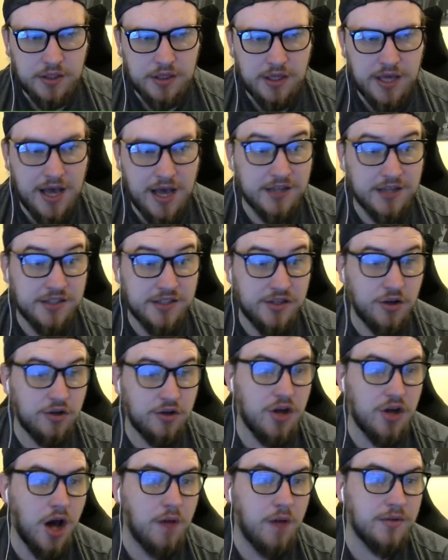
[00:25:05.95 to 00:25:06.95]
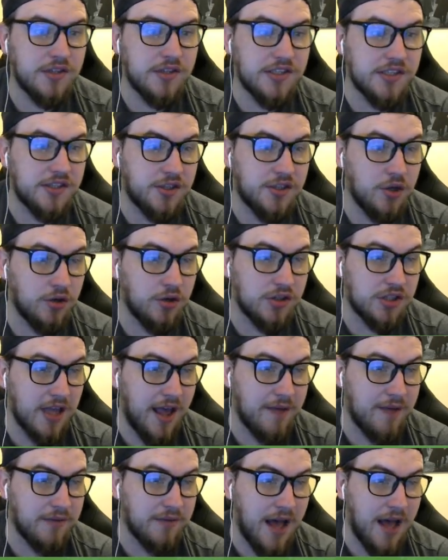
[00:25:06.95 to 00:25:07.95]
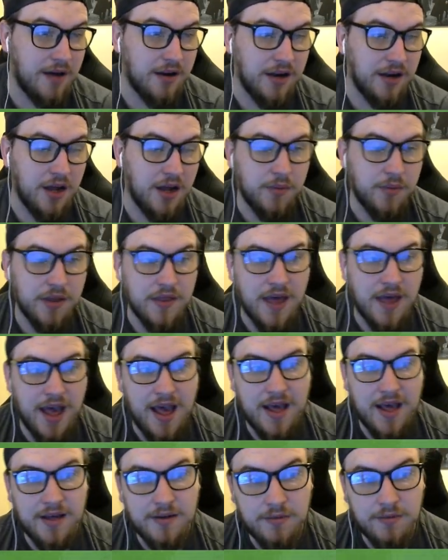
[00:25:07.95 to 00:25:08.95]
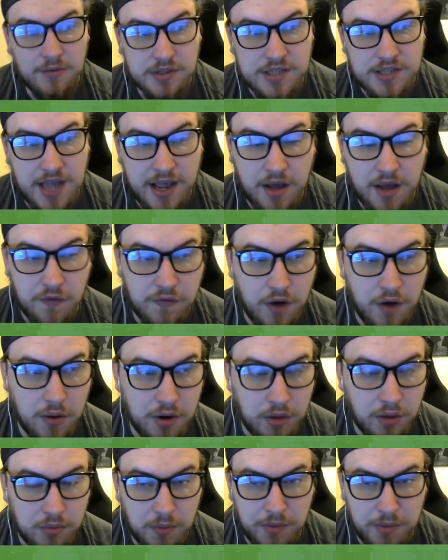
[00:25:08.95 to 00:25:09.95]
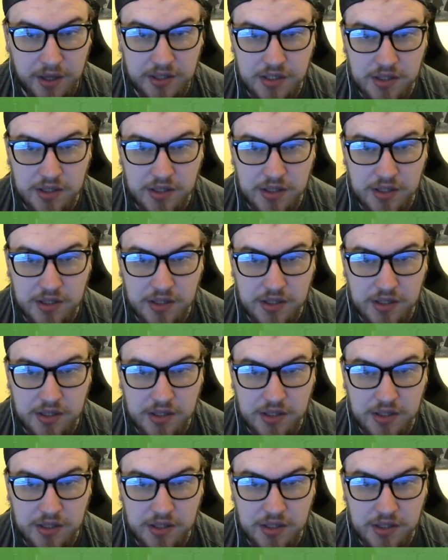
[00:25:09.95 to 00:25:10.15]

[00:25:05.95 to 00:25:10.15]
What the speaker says: He has done. Gomez's touch let him down a little bit there. We'll take a throwing up the pitch,